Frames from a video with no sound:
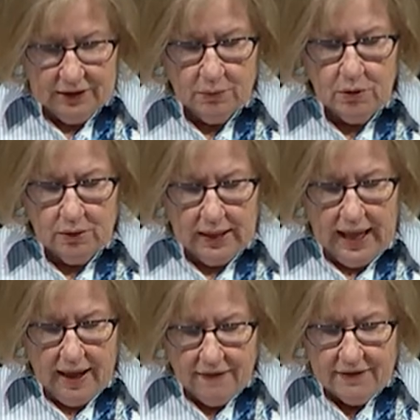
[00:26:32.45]
It will
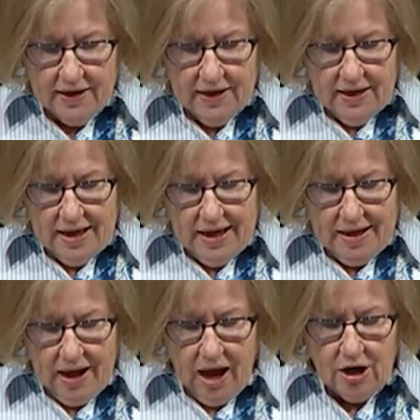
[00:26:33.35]
have,
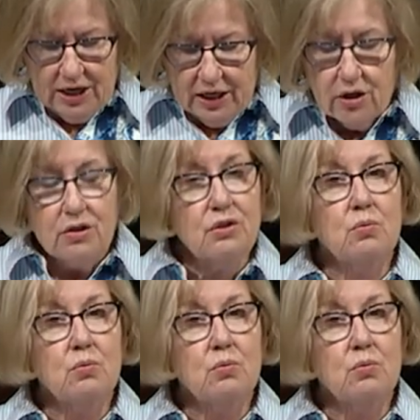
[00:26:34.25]
uh, our ears